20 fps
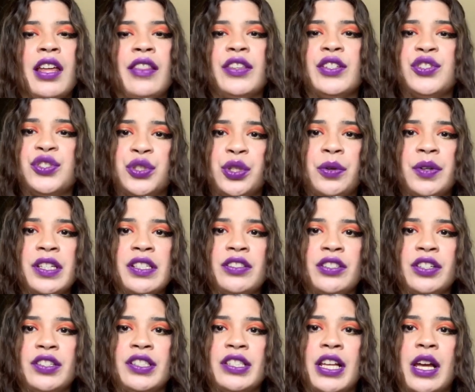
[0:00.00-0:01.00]
The story
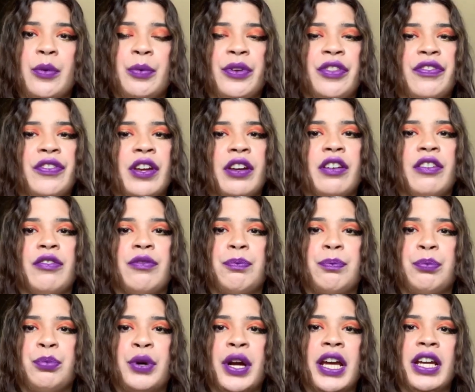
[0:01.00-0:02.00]
starts out with very
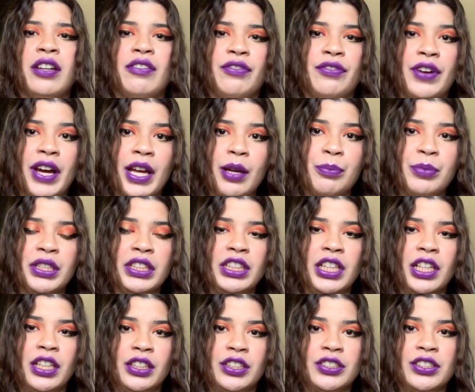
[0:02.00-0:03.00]
bright, vibrant
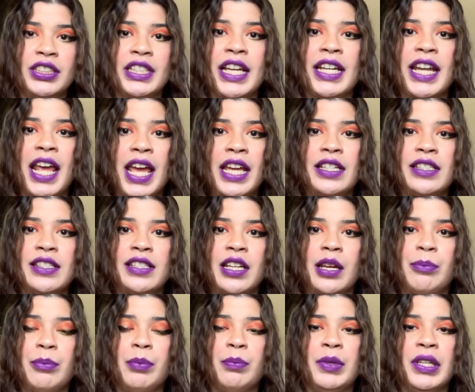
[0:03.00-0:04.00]
colors and ends
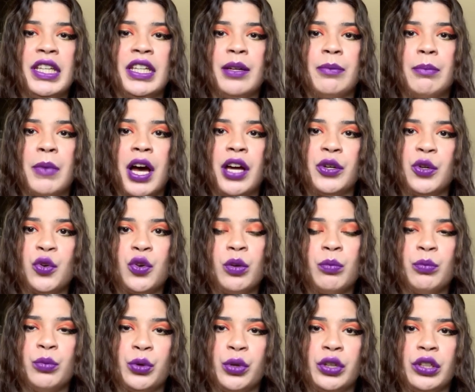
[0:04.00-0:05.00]
up being a
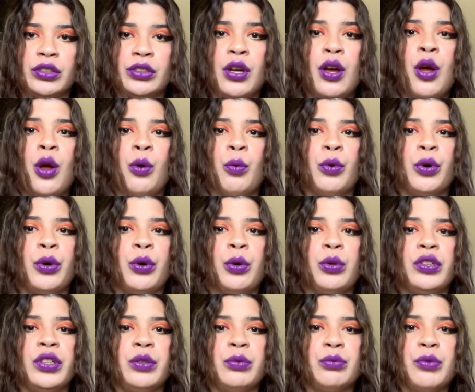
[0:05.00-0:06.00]
monochrome world where
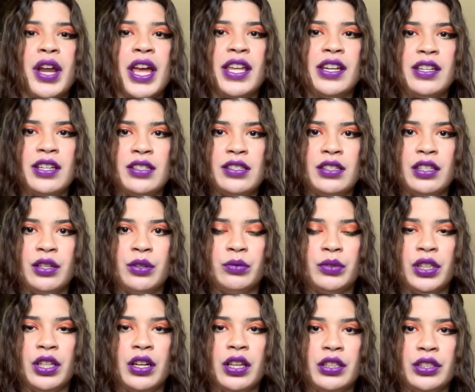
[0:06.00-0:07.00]
only red is the
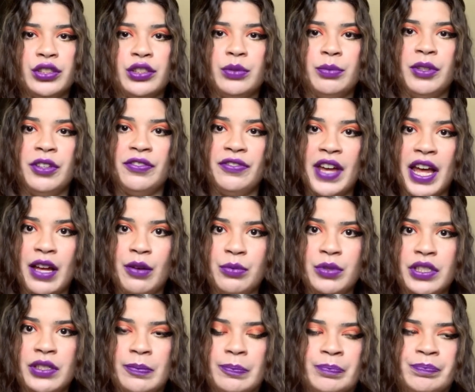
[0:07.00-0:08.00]
only color to be
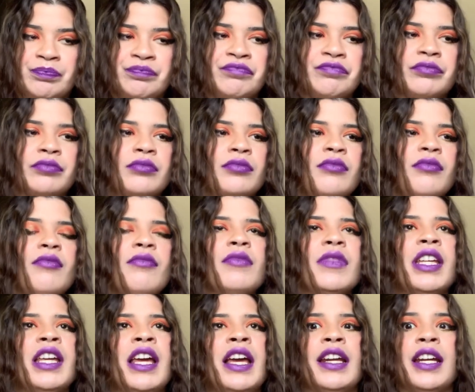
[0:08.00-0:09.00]
found.
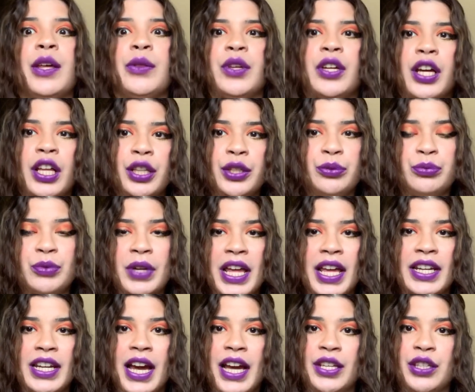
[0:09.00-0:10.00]
Now the color
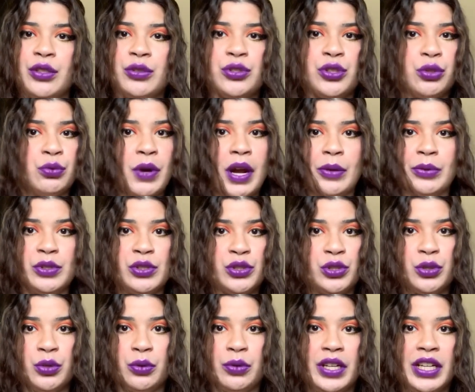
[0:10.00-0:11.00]
red I use throughout the
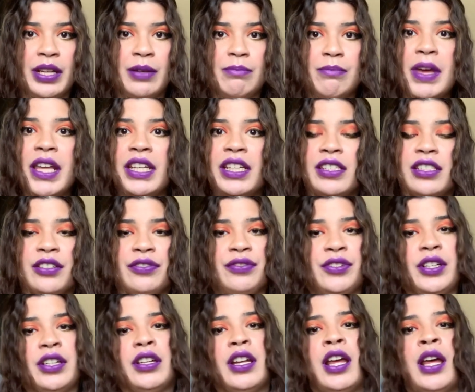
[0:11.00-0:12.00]
story in many
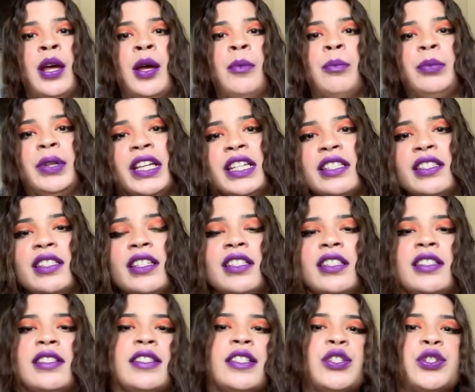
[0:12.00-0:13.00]
different
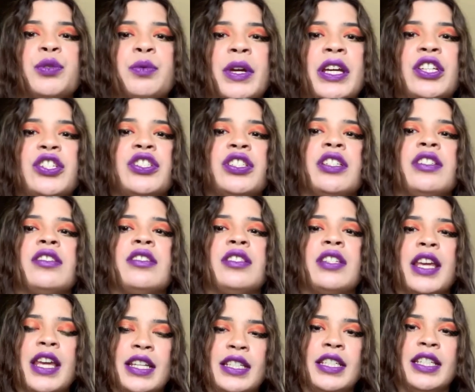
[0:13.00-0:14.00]
places and situations
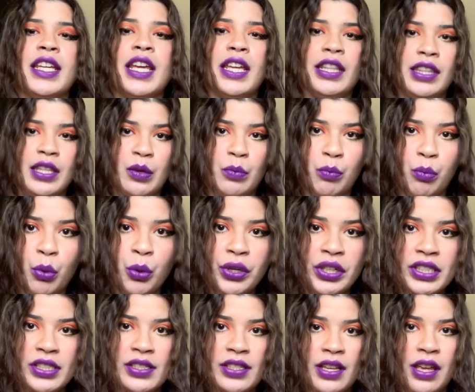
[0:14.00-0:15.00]
to indicate the
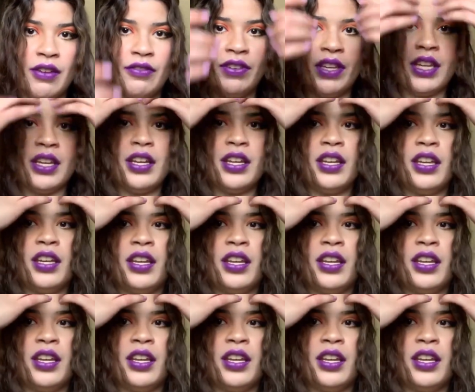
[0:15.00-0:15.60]
importance of it.